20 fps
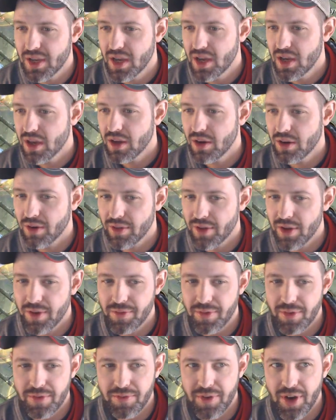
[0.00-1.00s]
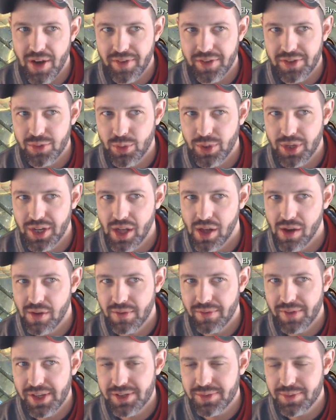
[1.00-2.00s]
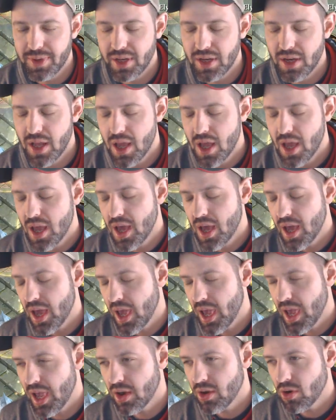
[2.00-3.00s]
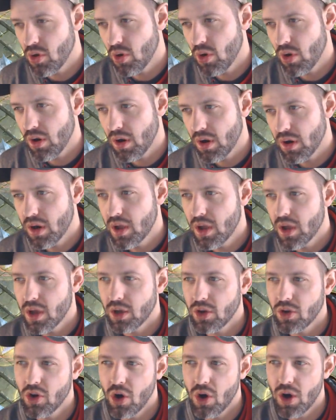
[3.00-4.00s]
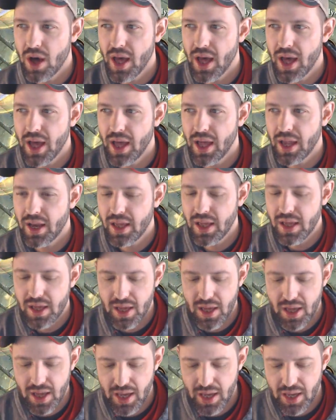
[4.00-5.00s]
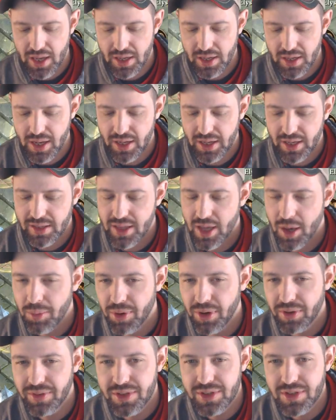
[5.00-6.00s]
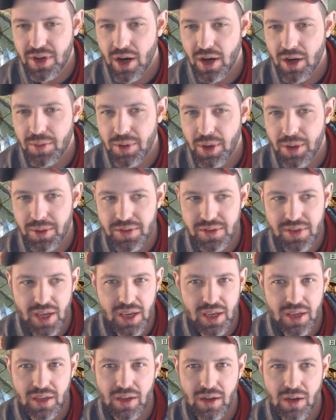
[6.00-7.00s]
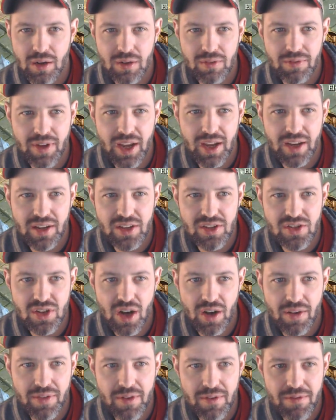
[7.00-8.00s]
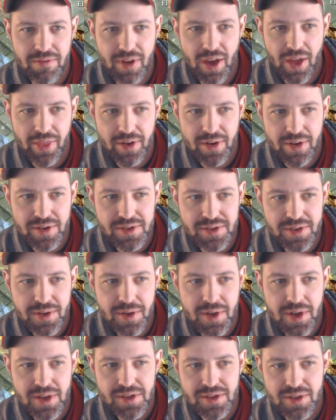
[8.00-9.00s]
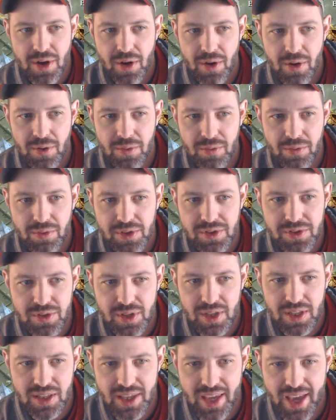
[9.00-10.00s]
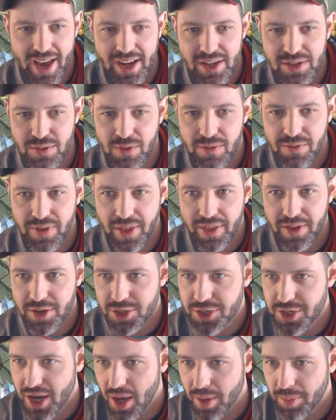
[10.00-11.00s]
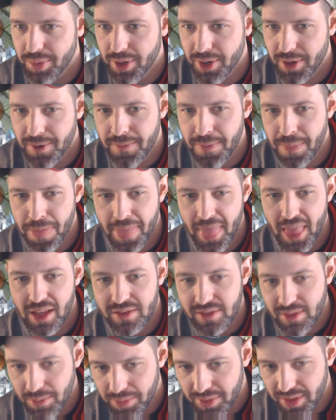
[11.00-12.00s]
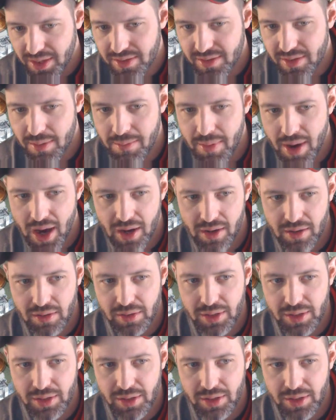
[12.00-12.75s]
here or there for the $5 or $20 investment, and or go ahead and get that privilege card to be able to take advantage of the feathers. So let's look at the actual feather shop here. Some things are moderately